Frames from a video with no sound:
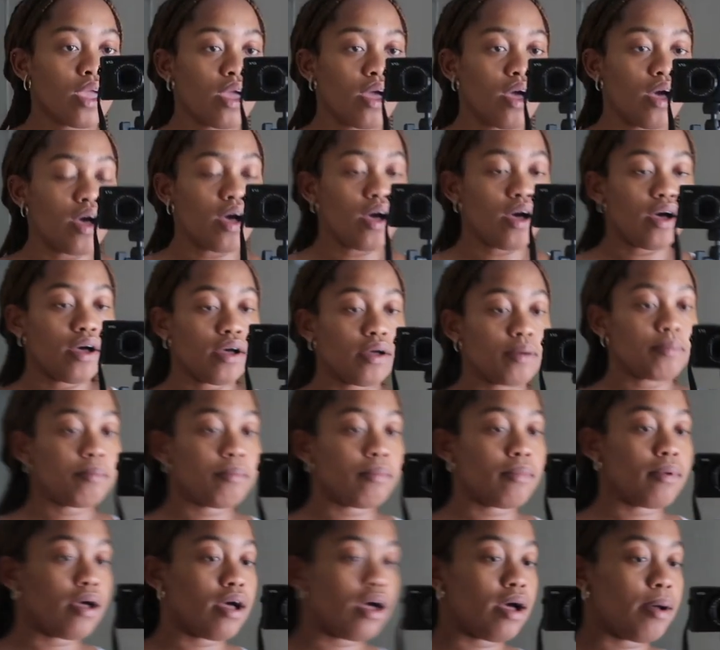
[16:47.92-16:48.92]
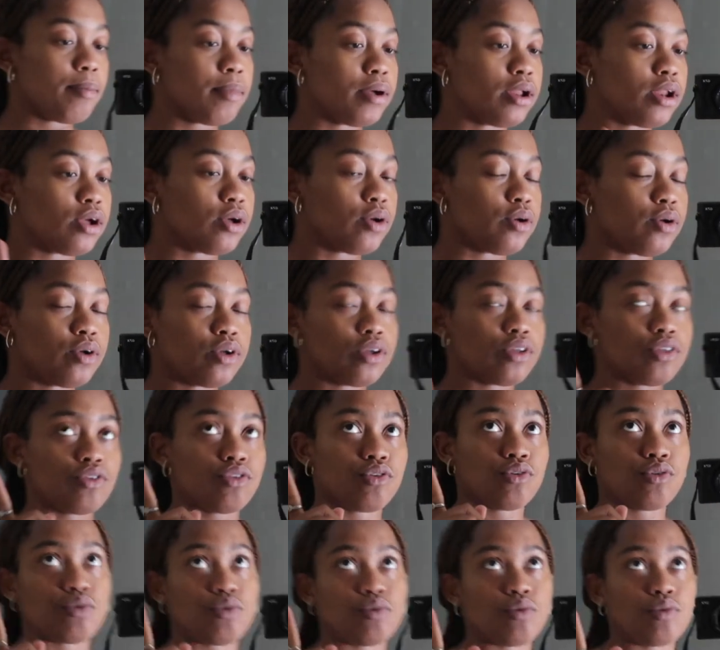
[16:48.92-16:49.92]
I'm gonna go
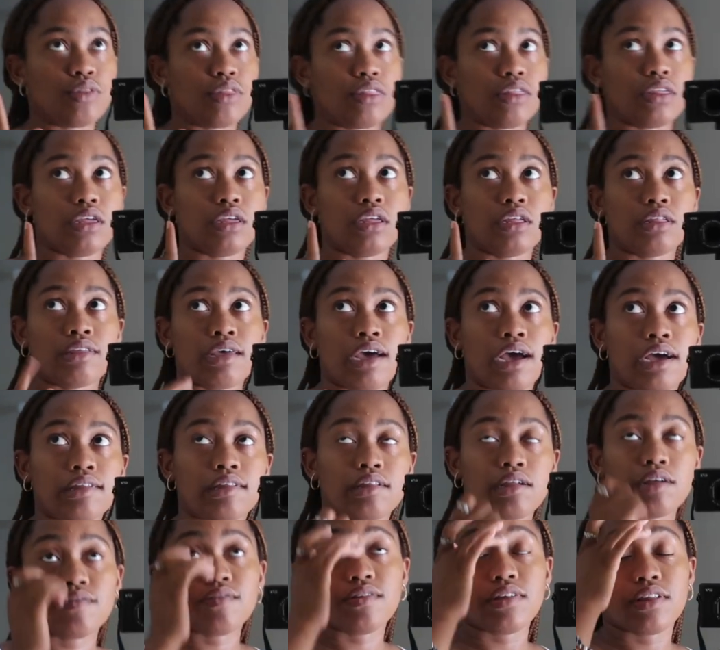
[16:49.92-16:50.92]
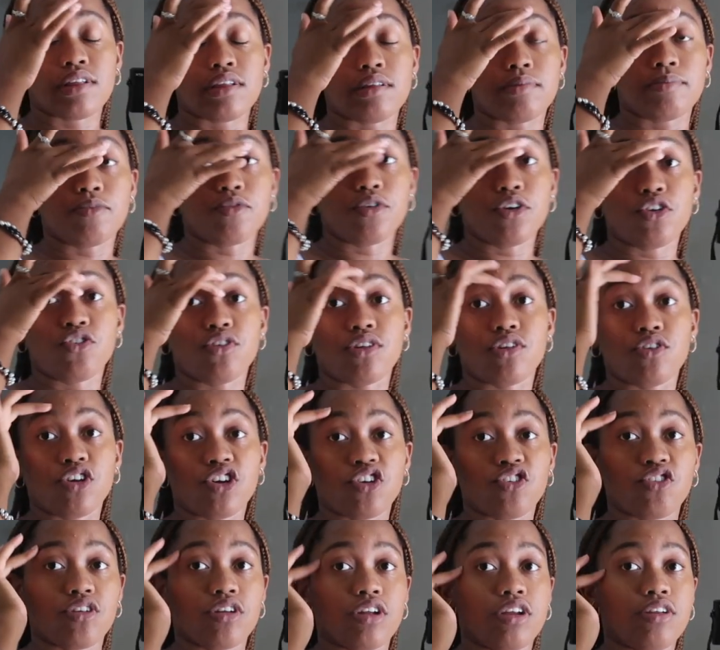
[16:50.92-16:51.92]
to the tax office because my
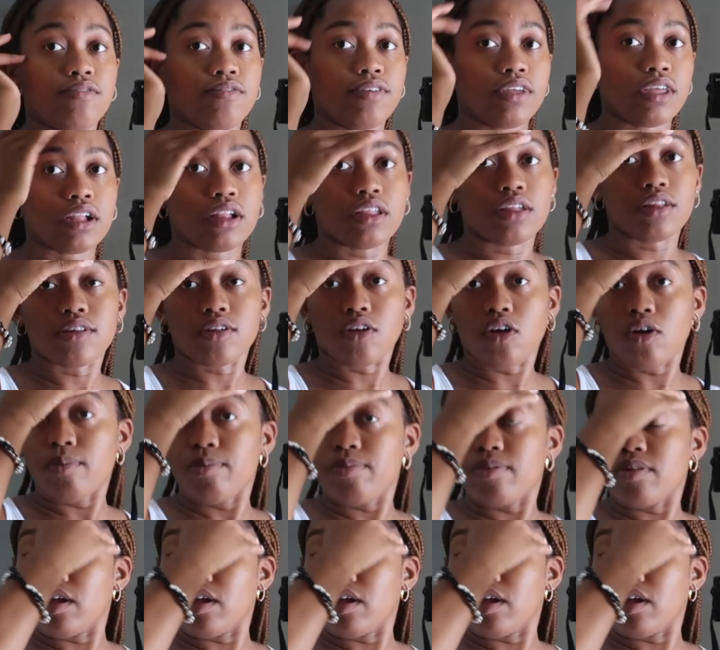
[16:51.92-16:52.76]
registration on the vehicle is up,